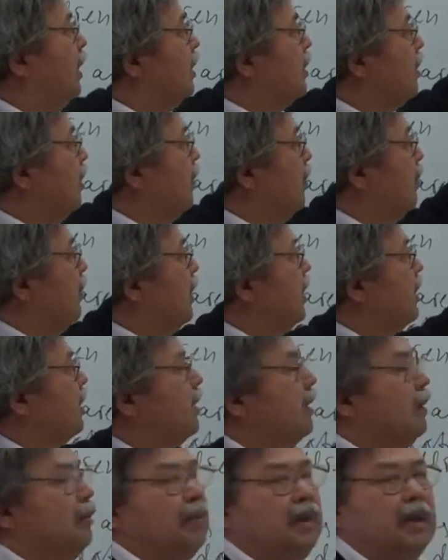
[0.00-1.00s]
So we
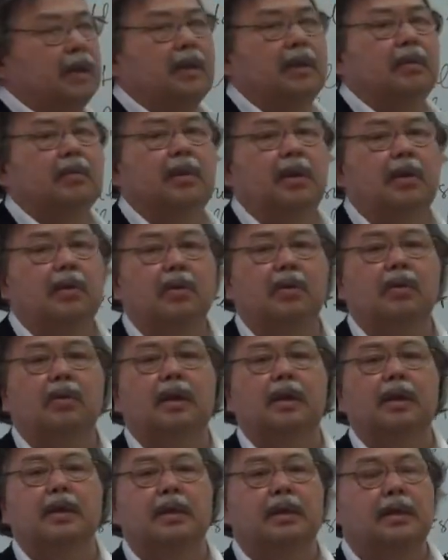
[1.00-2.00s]
estimate
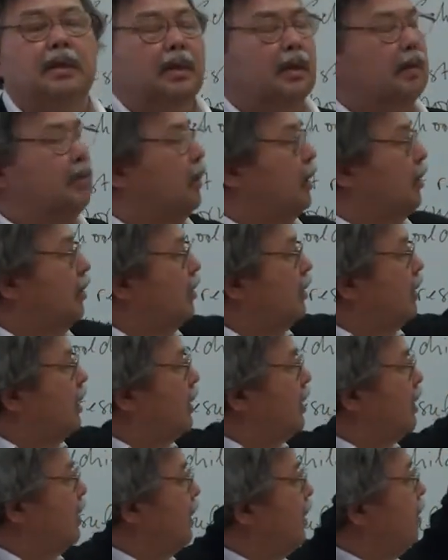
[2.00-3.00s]
mu and sigma on the
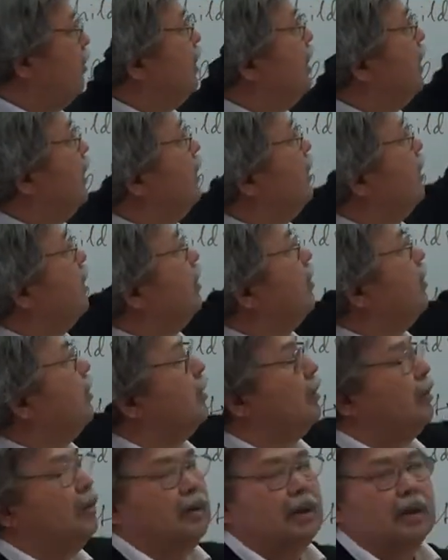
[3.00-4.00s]
same data
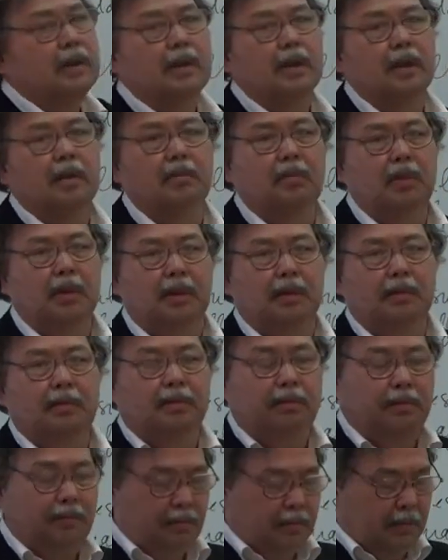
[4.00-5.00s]
on the sample,
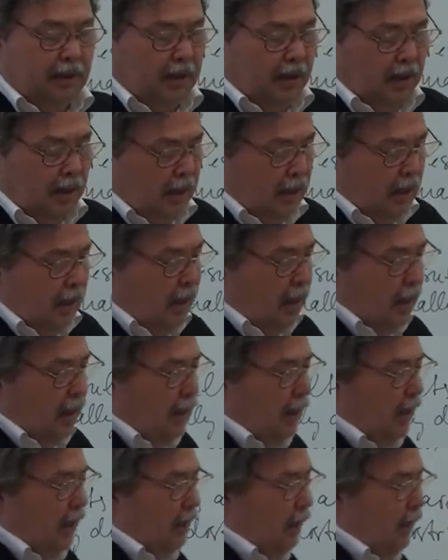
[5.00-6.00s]

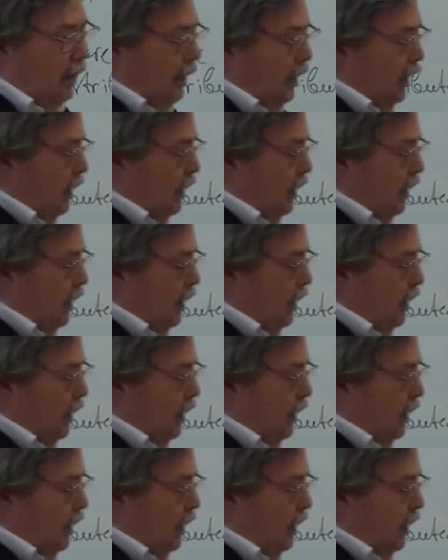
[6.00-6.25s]
and